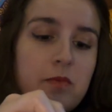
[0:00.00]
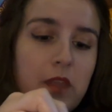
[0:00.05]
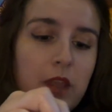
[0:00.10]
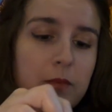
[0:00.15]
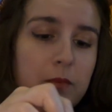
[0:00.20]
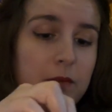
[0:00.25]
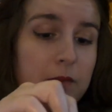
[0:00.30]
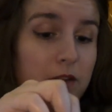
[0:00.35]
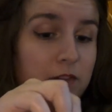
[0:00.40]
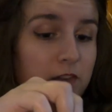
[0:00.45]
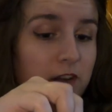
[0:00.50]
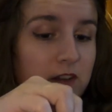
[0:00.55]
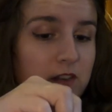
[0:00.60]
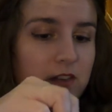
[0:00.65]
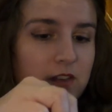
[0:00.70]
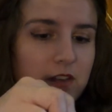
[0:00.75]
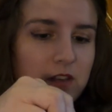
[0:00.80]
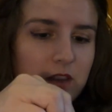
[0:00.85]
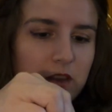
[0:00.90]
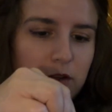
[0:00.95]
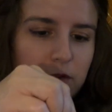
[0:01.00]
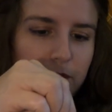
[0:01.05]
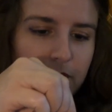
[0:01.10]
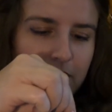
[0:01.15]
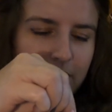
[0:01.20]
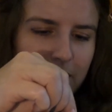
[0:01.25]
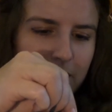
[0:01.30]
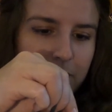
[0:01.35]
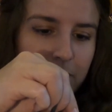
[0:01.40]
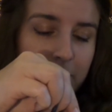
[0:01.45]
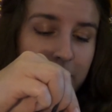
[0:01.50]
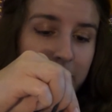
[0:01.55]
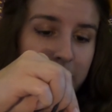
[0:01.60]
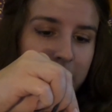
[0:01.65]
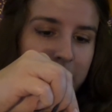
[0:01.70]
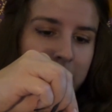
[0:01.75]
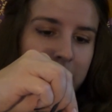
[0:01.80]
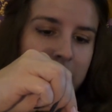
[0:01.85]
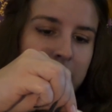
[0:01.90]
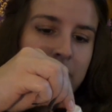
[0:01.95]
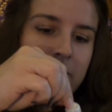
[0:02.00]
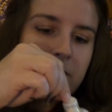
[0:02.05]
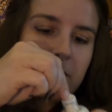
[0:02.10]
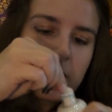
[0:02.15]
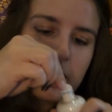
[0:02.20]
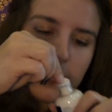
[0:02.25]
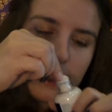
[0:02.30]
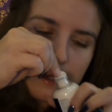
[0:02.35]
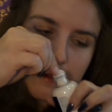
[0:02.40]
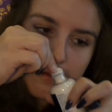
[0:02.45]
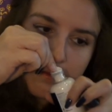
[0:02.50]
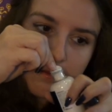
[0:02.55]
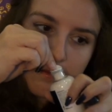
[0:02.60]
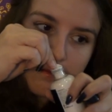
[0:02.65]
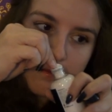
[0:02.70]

I bet my face is glittery now. Look it.